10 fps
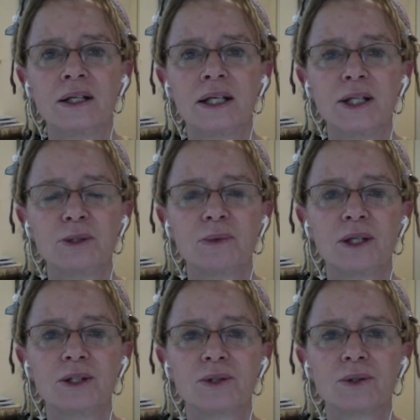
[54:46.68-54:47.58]
touch
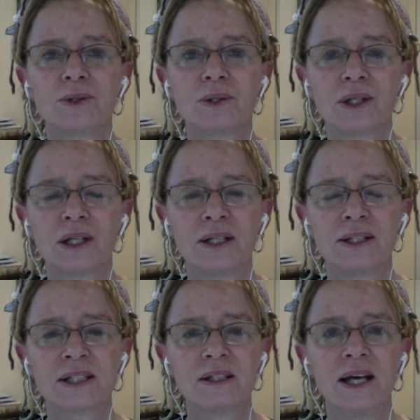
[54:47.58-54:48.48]
my shoulder.
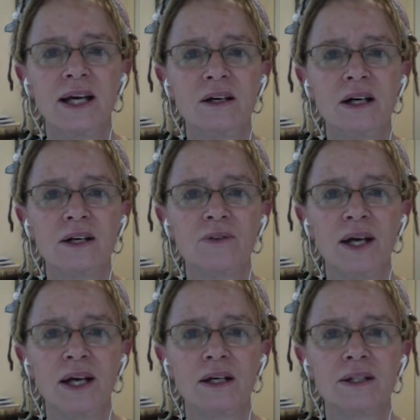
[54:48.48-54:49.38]
It's a laying on of
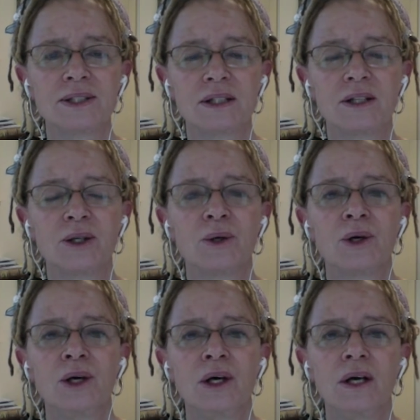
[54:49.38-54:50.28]
hands though
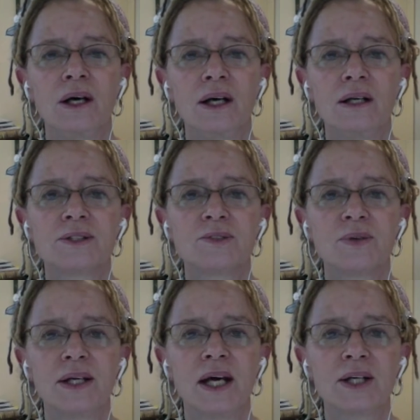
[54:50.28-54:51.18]
and it's hmm.
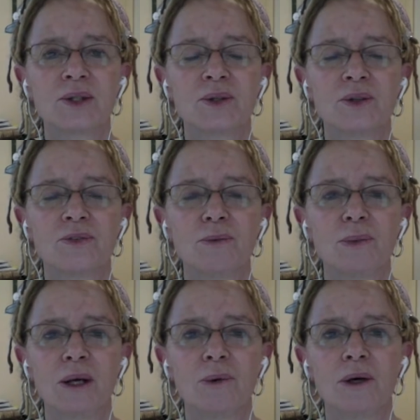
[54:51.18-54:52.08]
very natural for
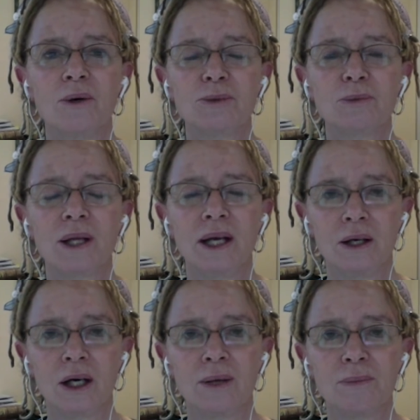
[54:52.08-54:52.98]
me. I'm always
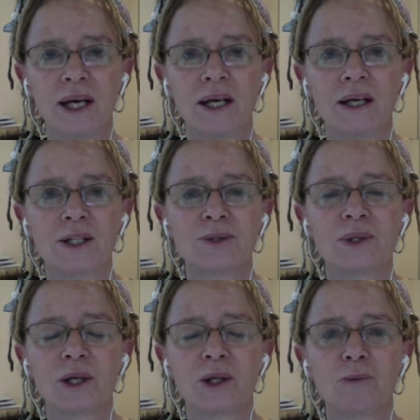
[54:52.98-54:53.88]
laying on my hands
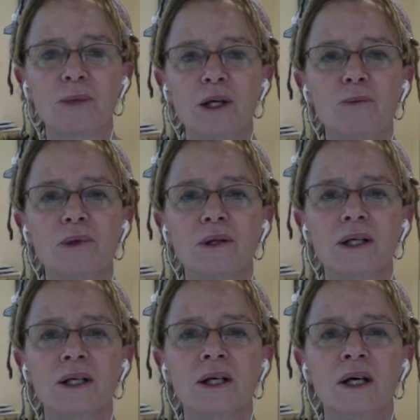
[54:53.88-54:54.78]
with other people
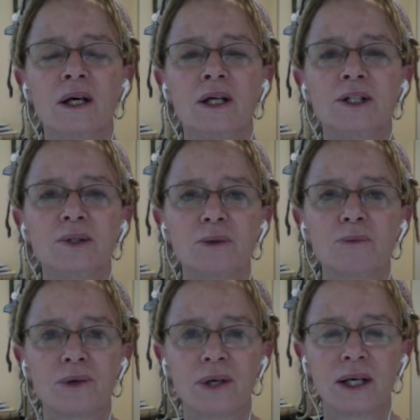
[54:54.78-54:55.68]
and
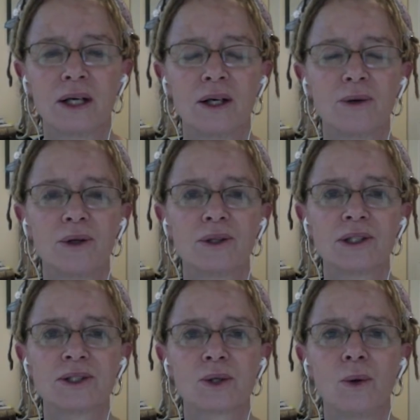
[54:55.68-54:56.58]
doing prayer or
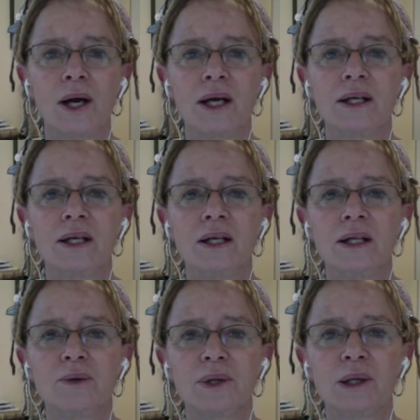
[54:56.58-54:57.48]
just quiet
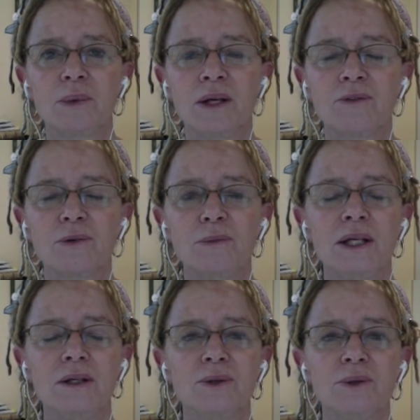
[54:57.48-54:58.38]
healing with them. And for me
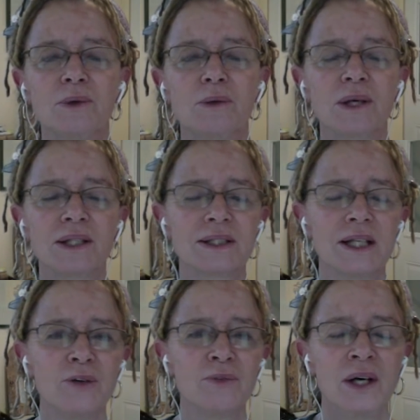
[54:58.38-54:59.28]
to do it with
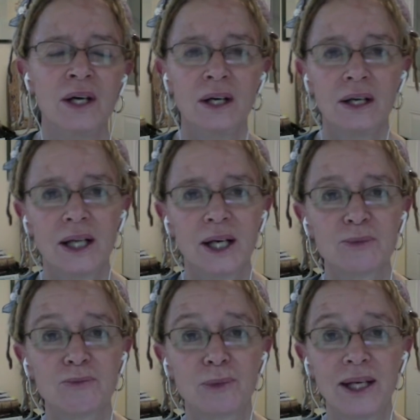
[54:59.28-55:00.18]
myself, it like
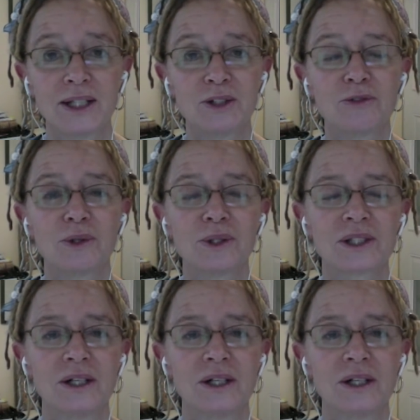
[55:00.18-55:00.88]
breaks the first